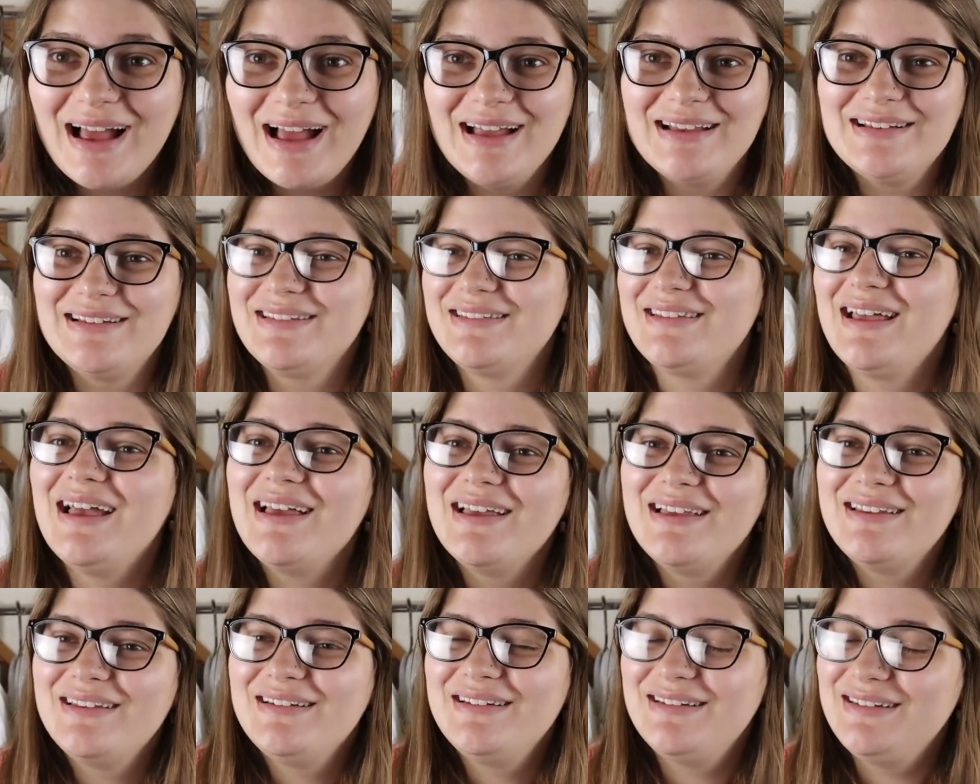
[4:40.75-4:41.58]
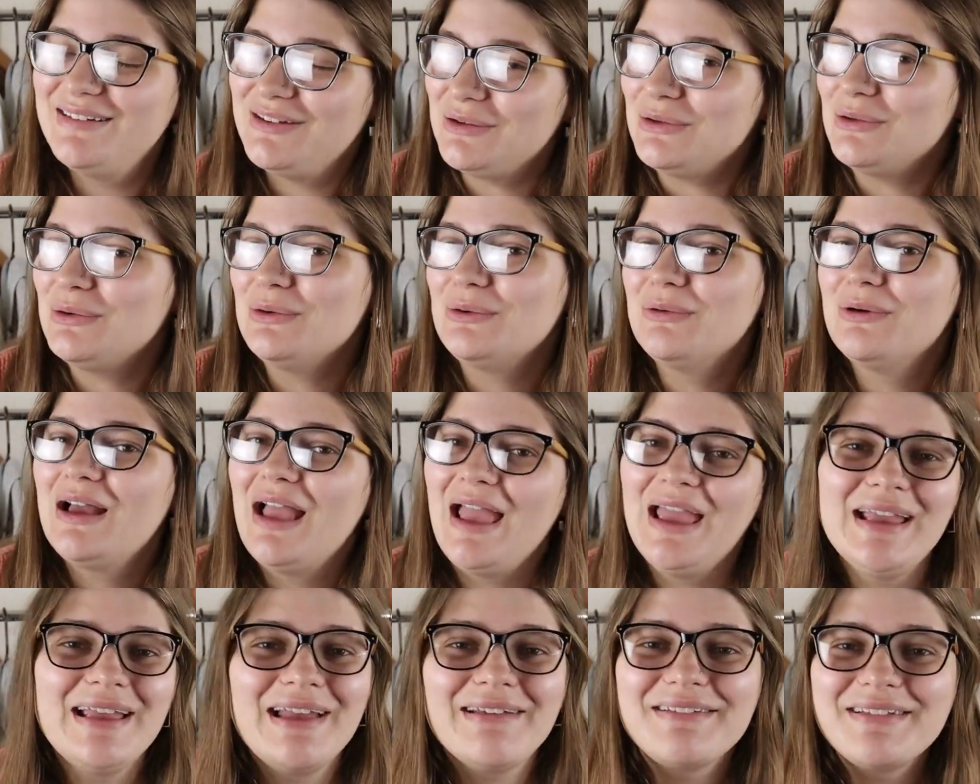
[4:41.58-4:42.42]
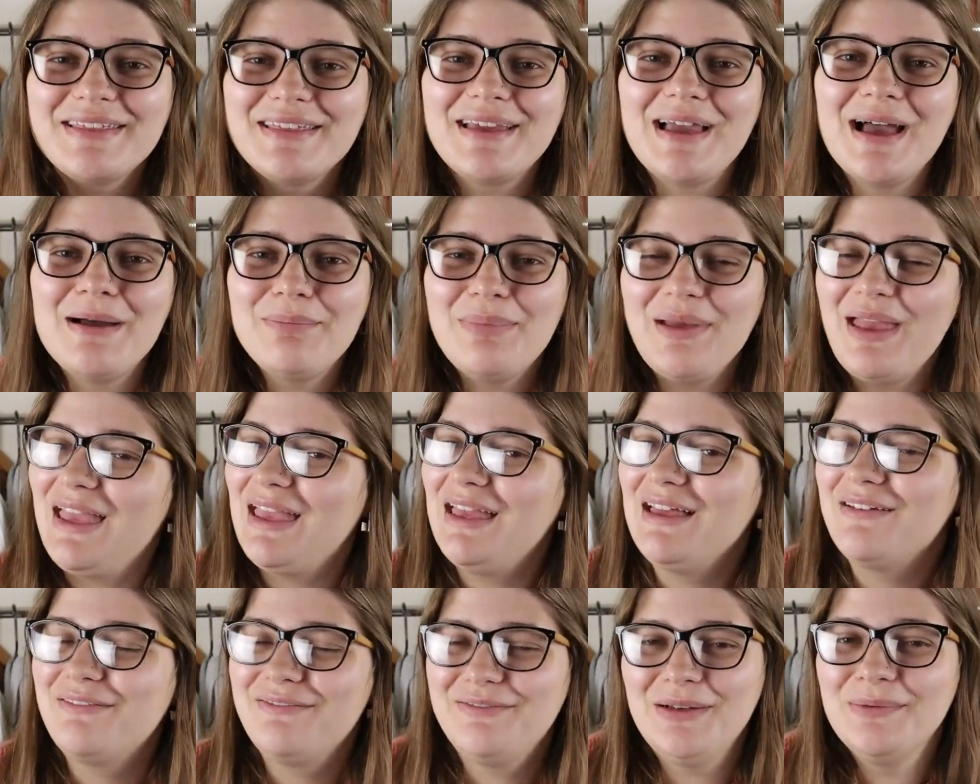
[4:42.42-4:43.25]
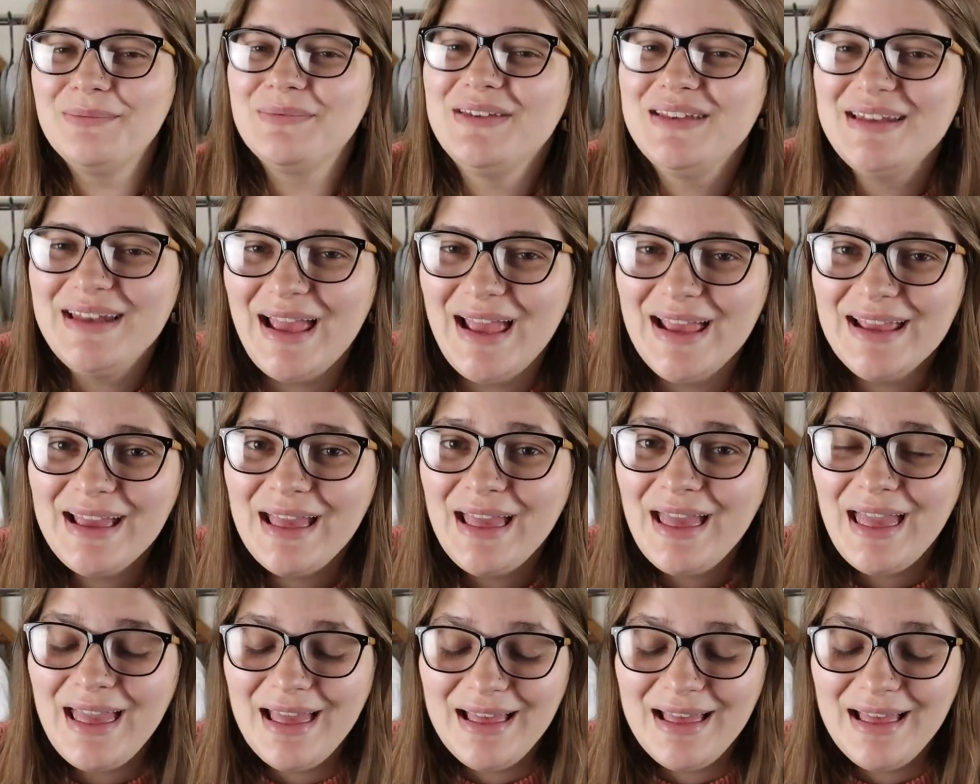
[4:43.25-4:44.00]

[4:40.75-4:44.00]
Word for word: I decided to hang everything up and film today.